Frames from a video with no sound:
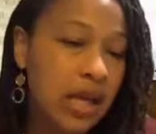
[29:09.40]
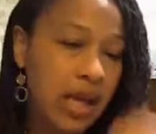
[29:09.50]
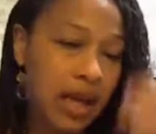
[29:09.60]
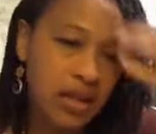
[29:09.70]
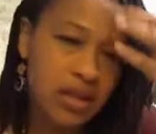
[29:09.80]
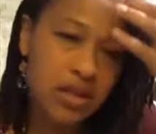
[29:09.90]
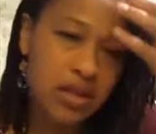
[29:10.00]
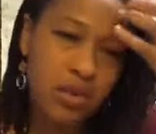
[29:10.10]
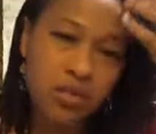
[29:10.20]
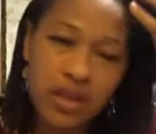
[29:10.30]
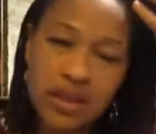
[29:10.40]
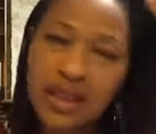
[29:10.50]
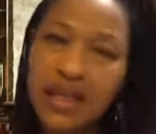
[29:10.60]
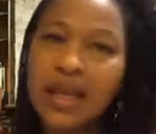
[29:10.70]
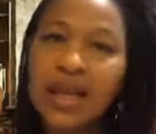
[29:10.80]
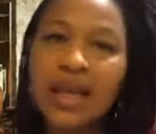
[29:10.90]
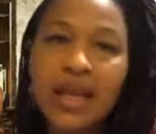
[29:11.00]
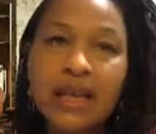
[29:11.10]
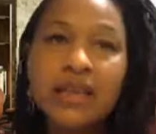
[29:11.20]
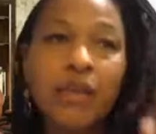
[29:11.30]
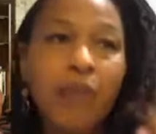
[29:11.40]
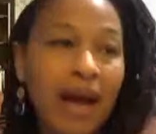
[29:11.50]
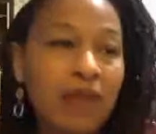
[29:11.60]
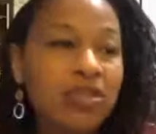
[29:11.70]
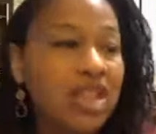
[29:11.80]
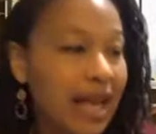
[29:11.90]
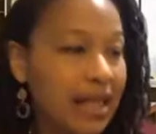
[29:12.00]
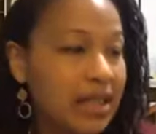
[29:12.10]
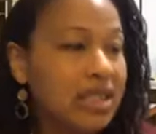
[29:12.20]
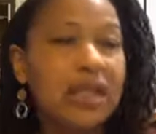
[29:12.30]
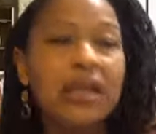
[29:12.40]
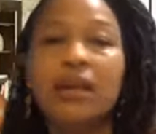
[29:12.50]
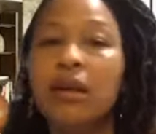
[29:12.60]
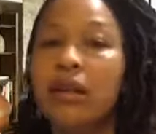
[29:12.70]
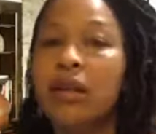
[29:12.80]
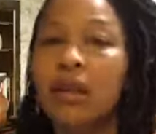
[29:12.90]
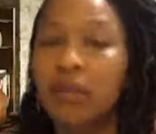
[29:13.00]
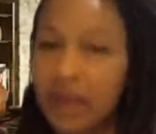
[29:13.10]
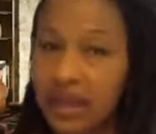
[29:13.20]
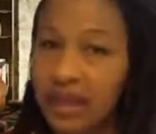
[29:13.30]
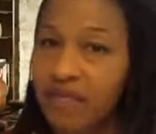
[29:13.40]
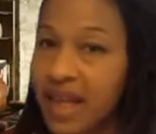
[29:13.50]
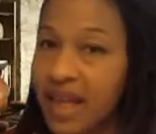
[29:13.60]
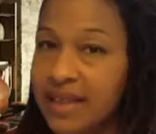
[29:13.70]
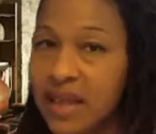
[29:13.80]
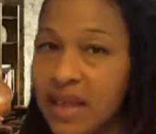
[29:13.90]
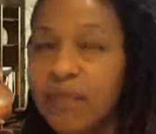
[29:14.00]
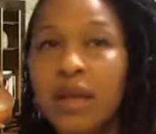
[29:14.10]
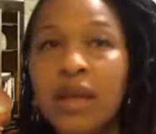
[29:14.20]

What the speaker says: And so really it is about challenging the belief that's up.